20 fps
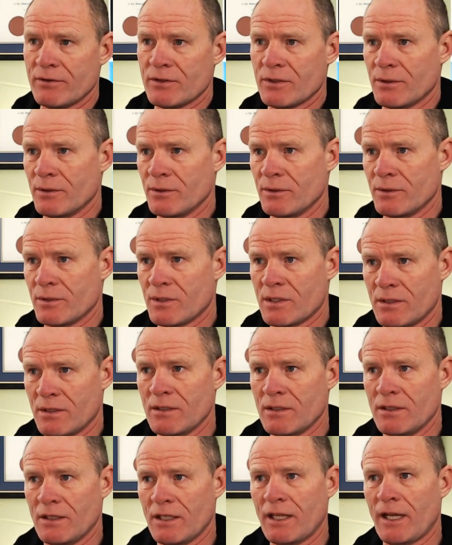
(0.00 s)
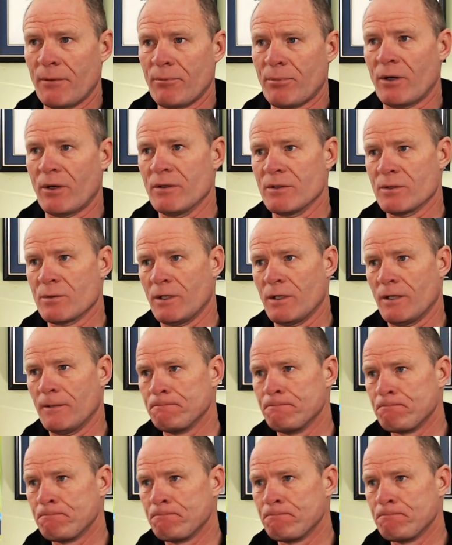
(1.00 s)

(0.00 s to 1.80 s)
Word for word: So there's that part as well.